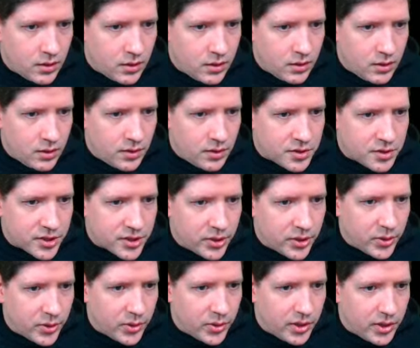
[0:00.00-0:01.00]

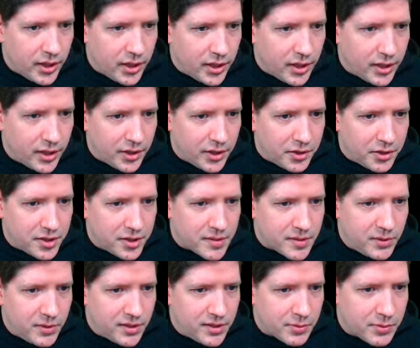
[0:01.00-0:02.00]
So this
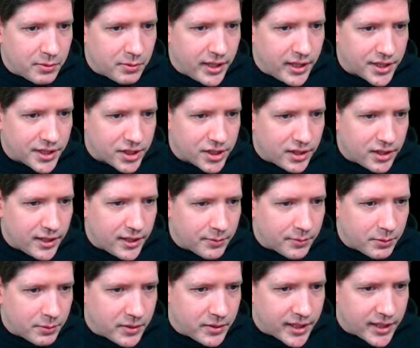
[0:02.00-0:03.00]
means we will actually, like, when
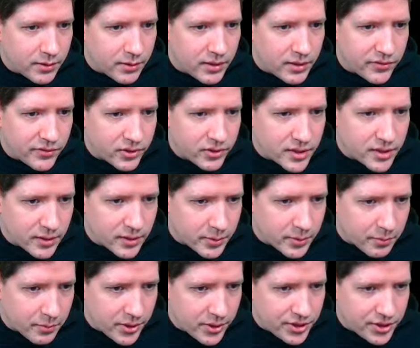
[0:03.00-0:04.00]
we get a reference and
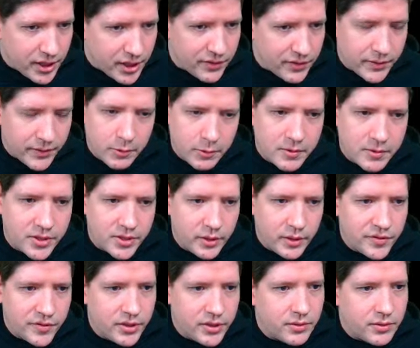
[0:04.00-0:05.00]
reprint it after we resolved
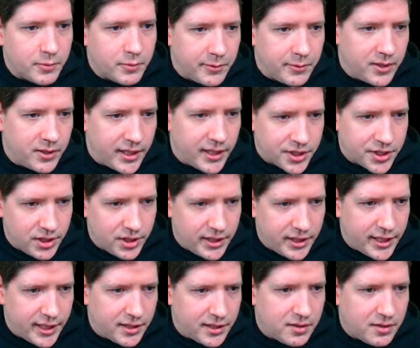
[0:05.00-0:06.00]
it, we will actually
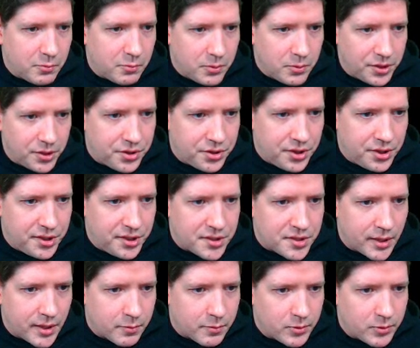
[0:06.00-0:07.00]
get what the
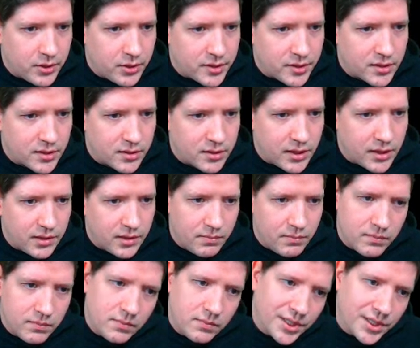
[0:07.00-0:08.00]
subrule is, it
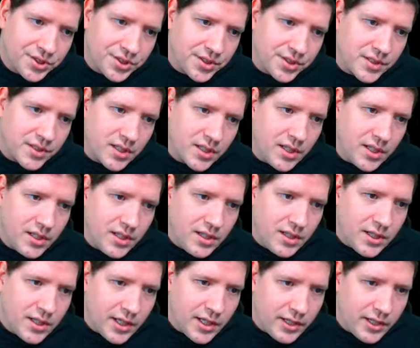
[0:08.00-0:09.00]
matches.
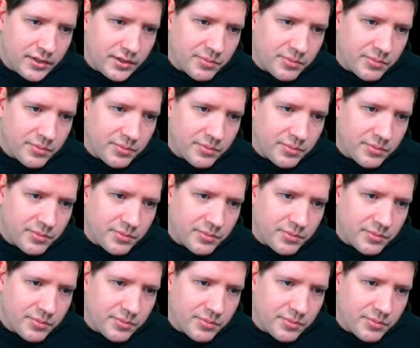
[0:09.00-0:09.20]
And